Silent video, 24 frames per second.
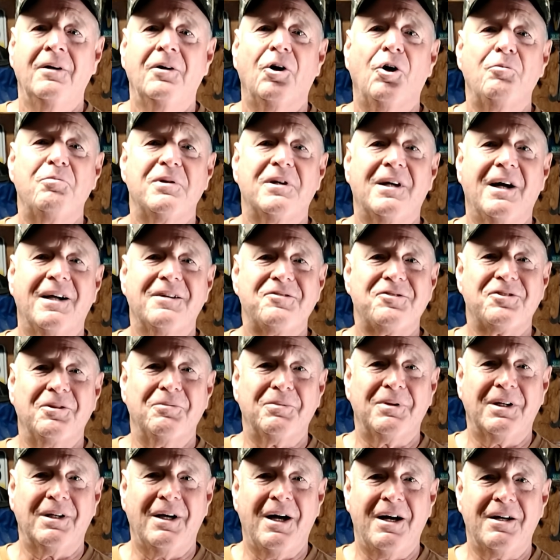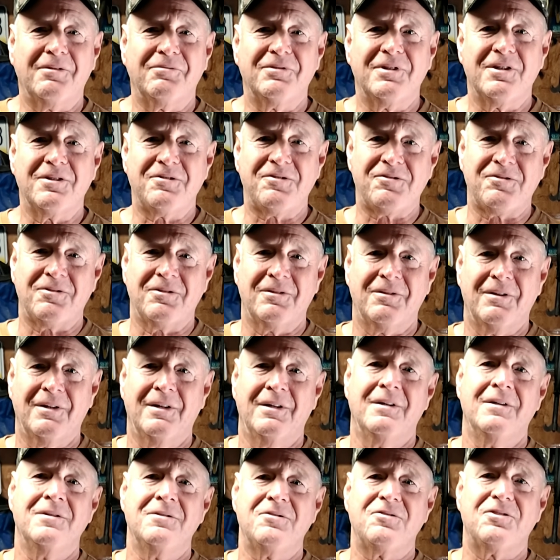hope you got something out of this.
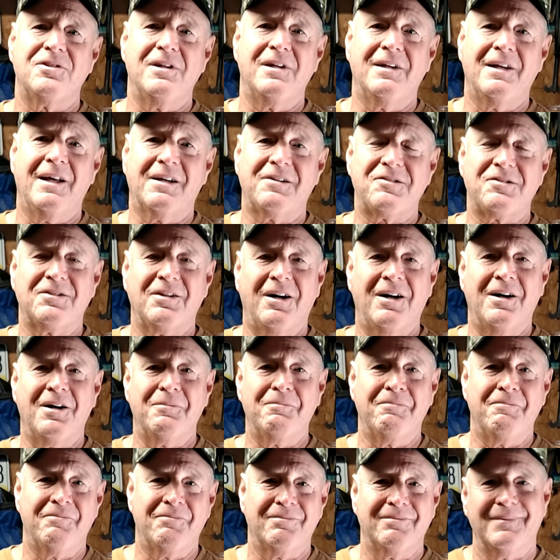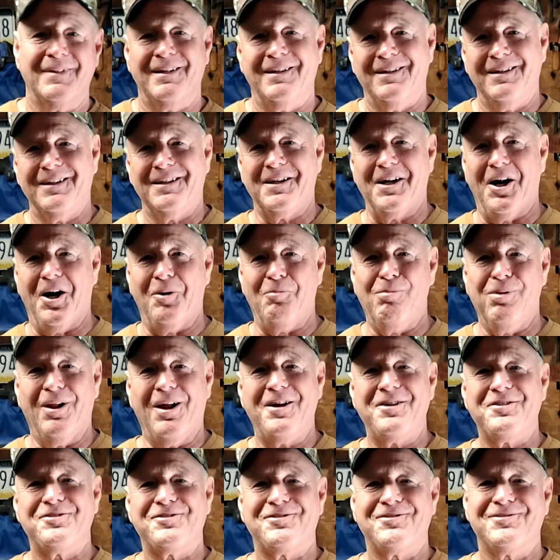See you next time. God
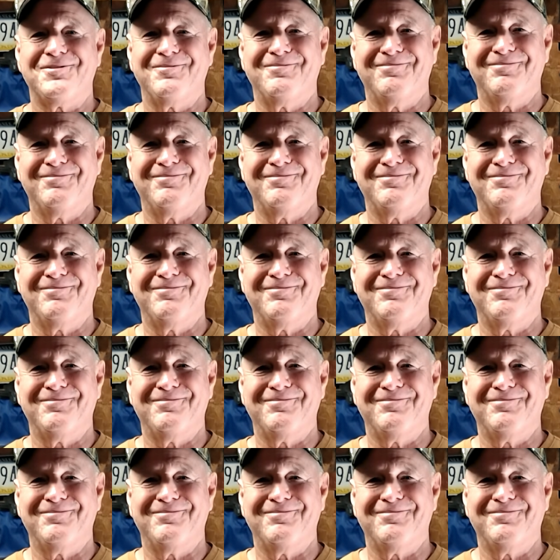bless.